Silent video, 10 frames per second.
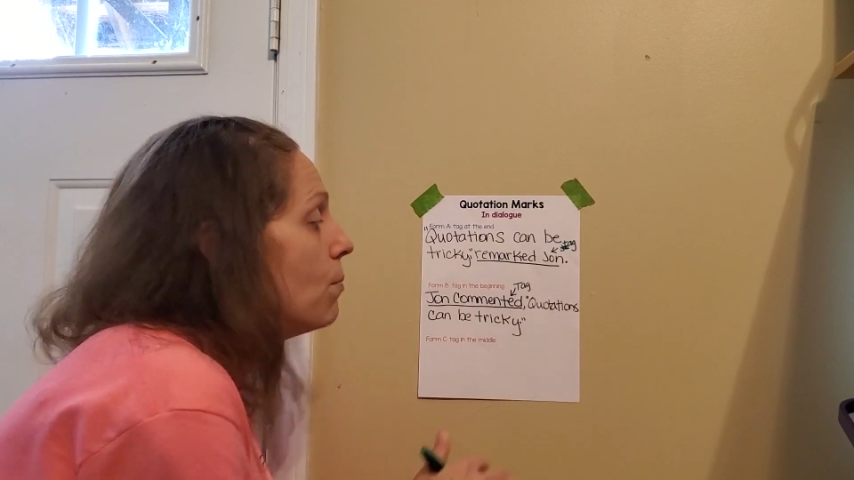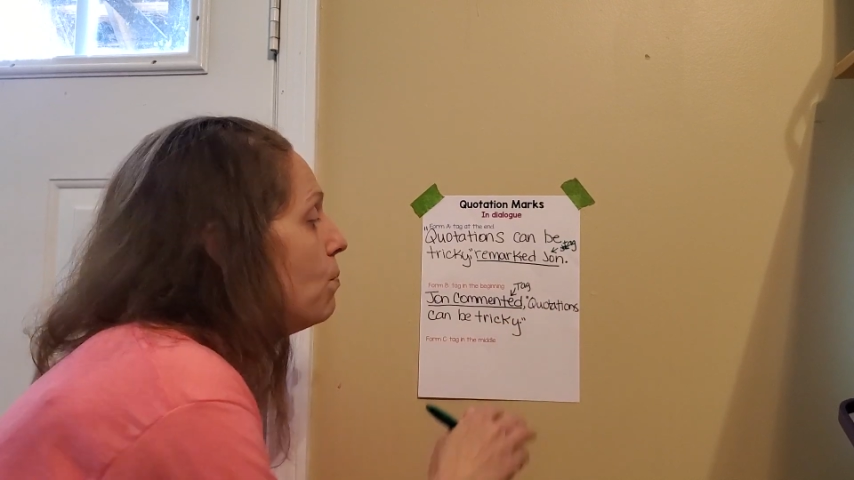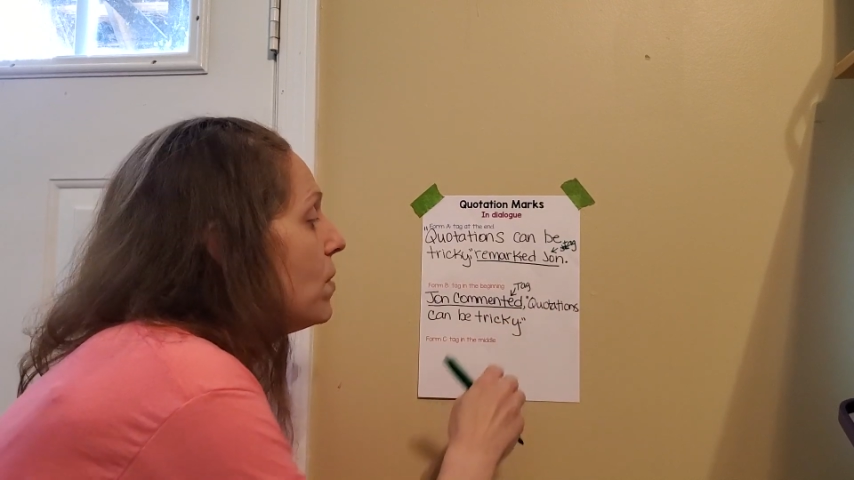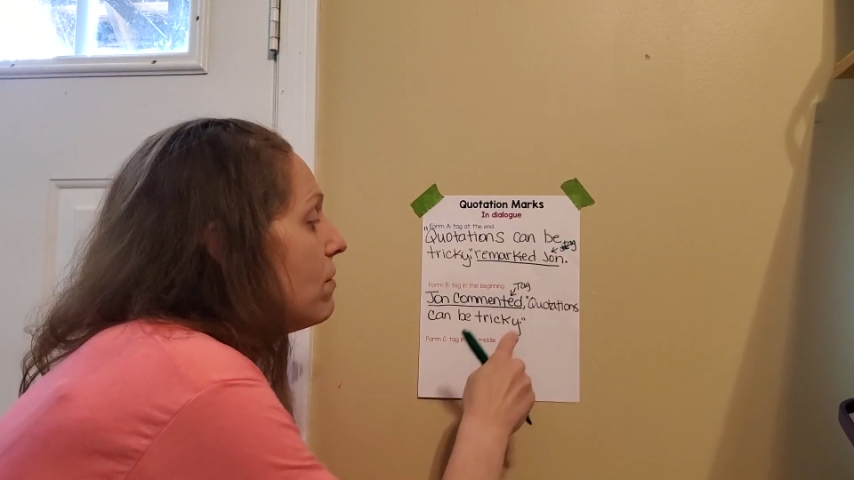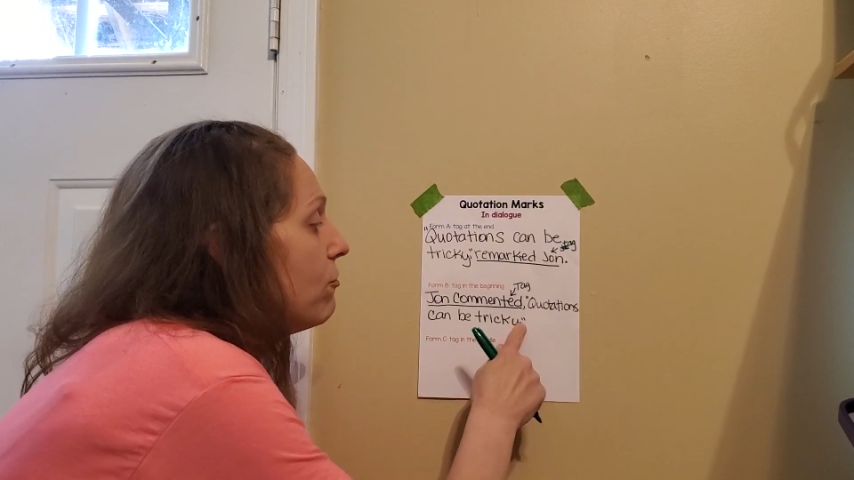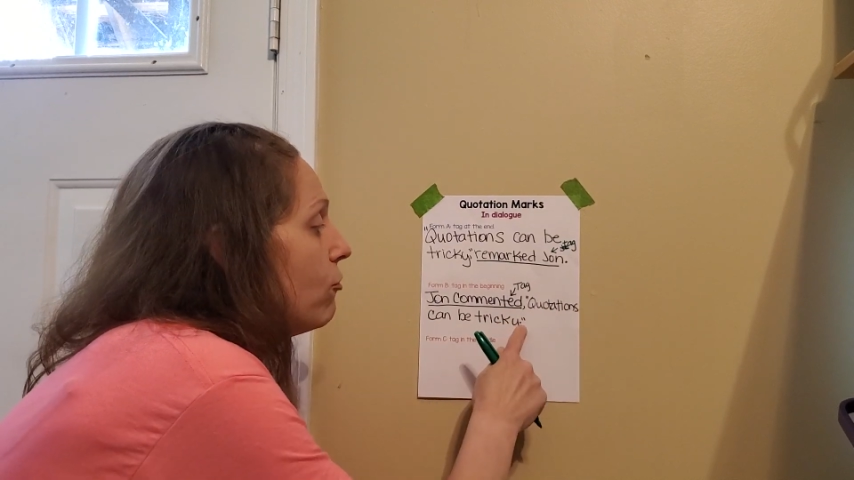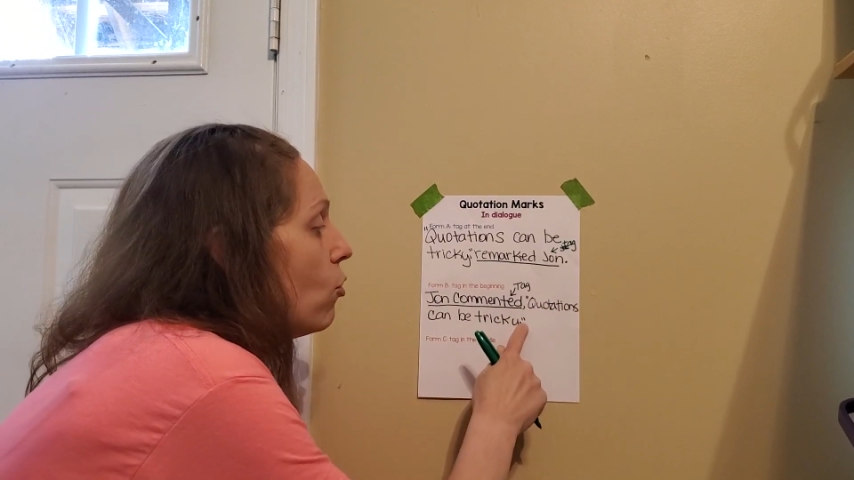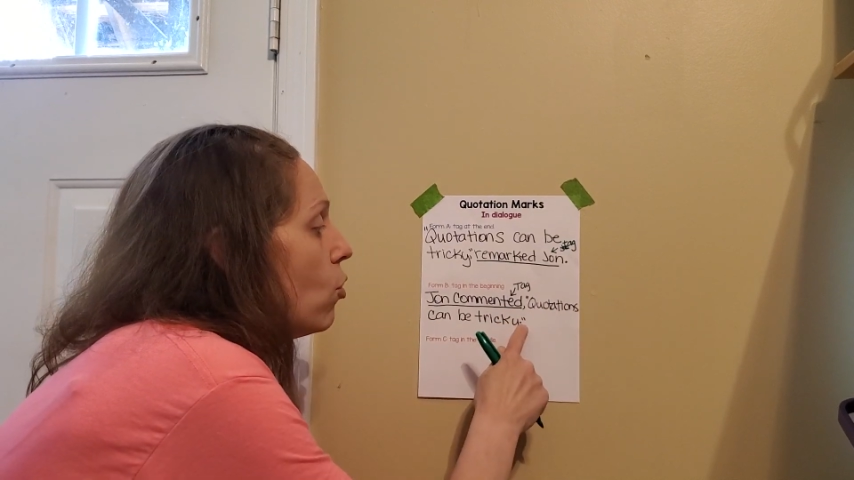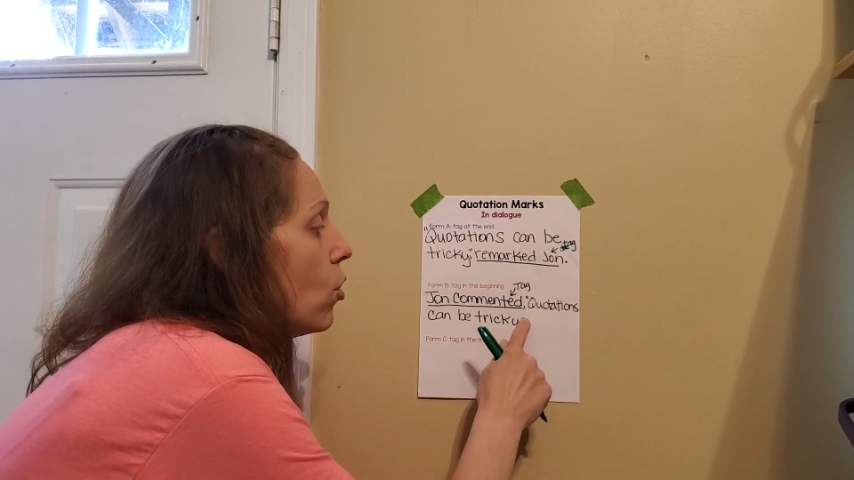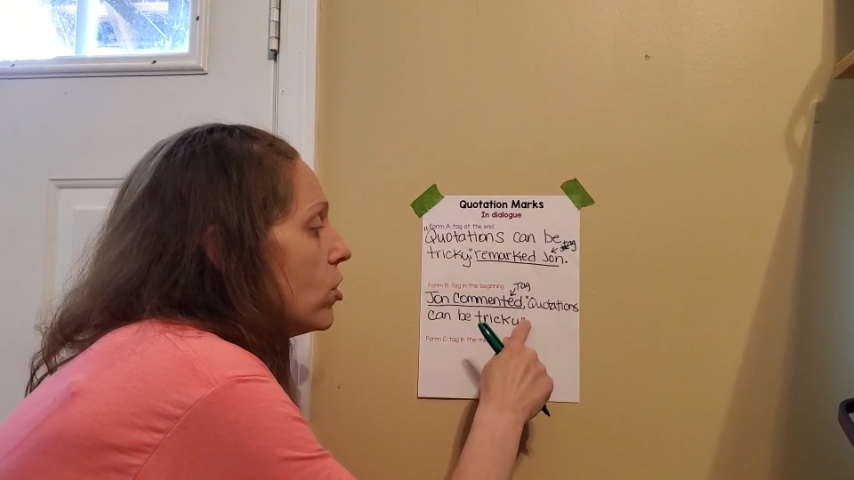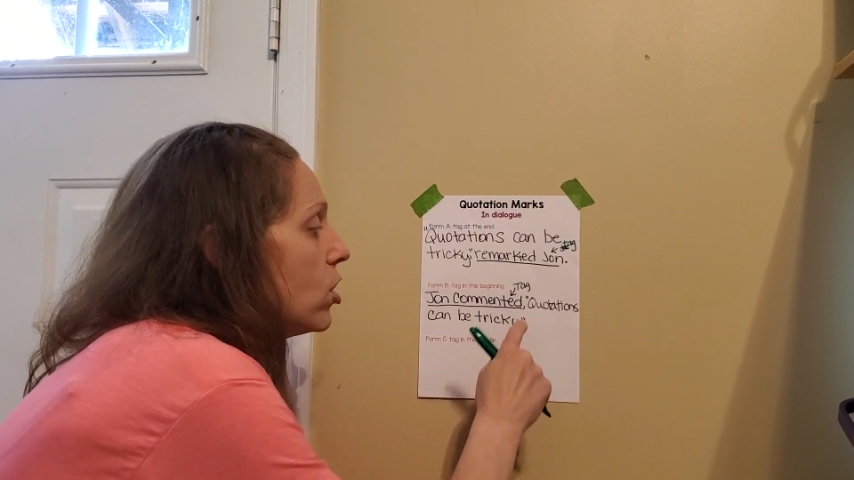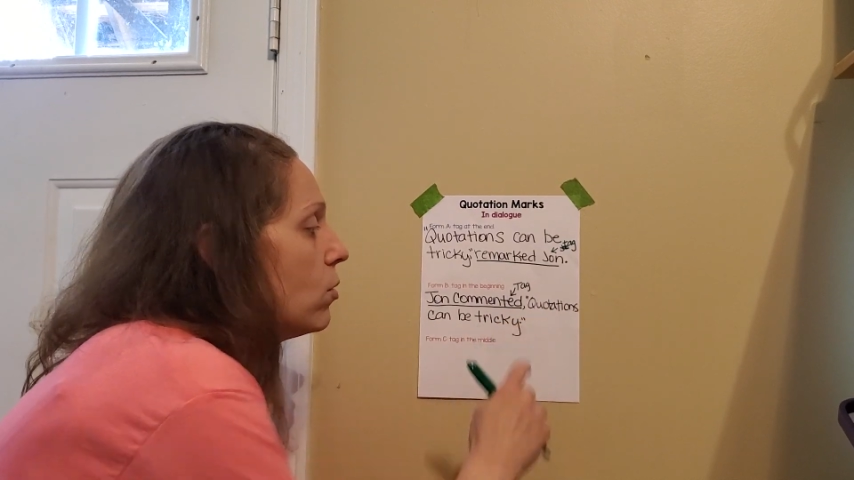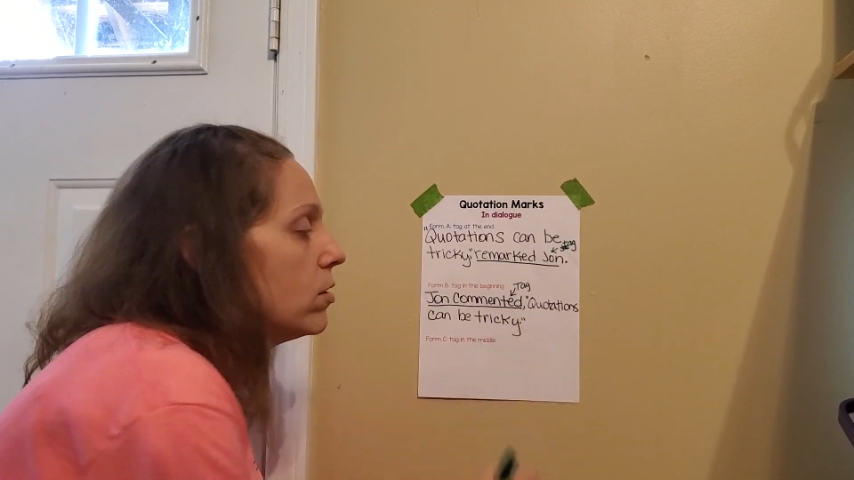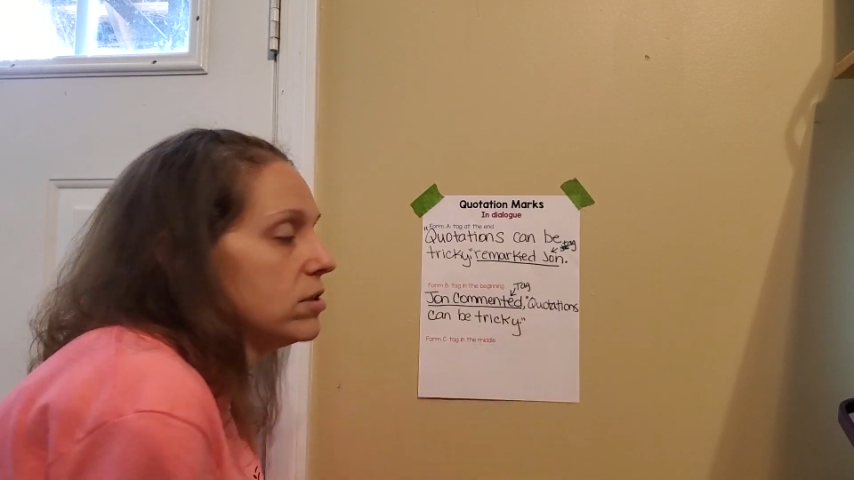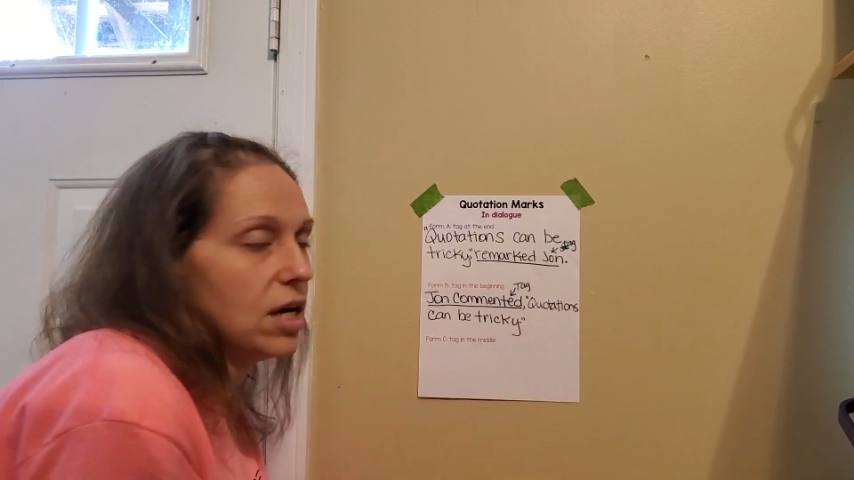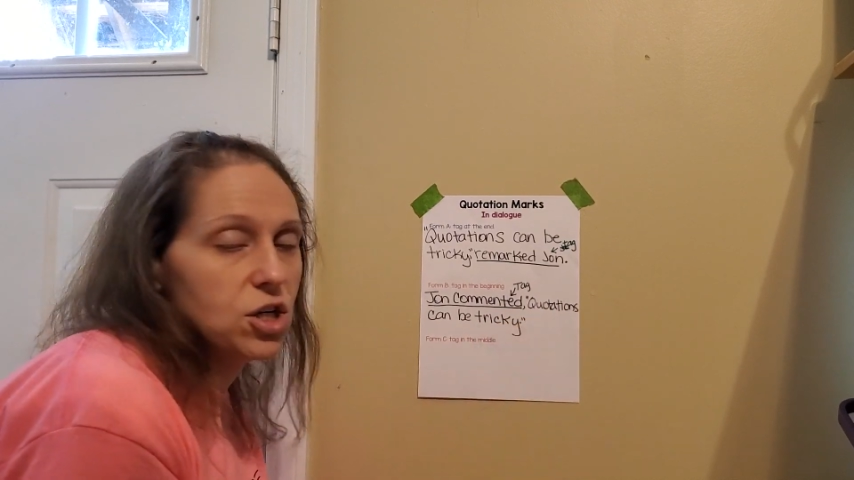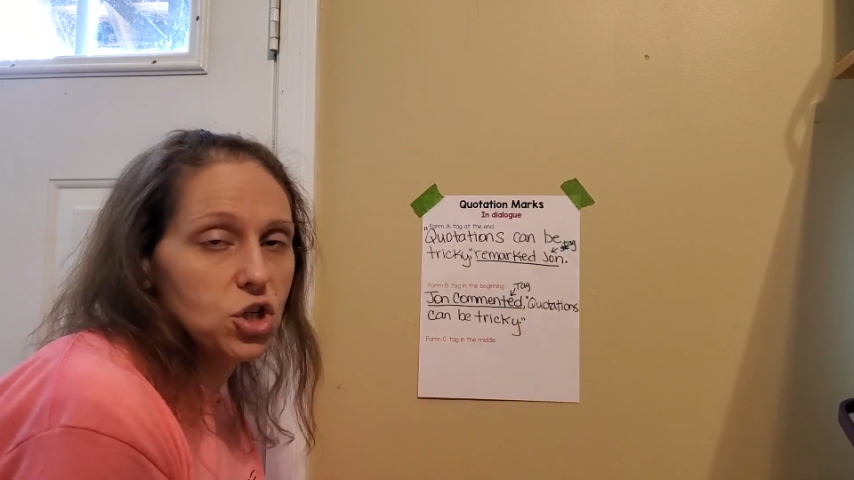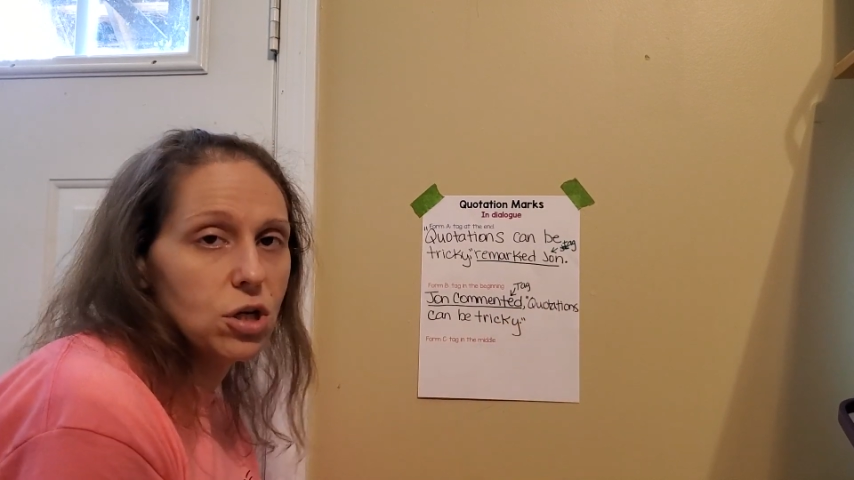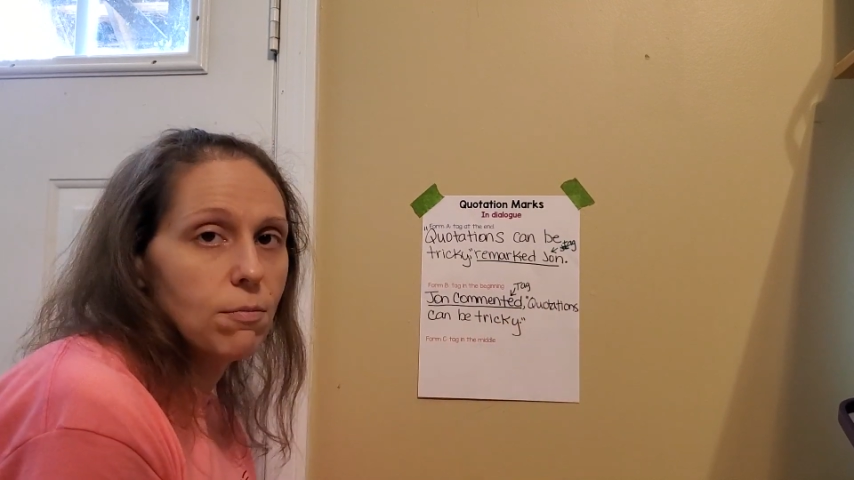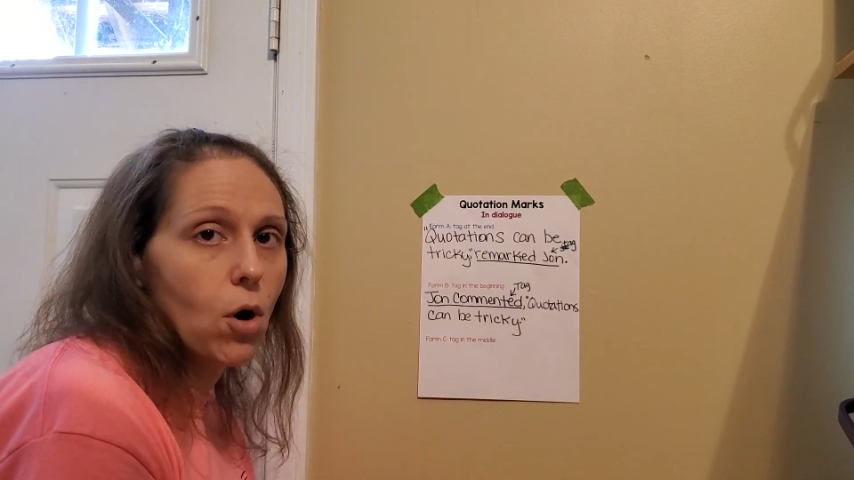before the quotation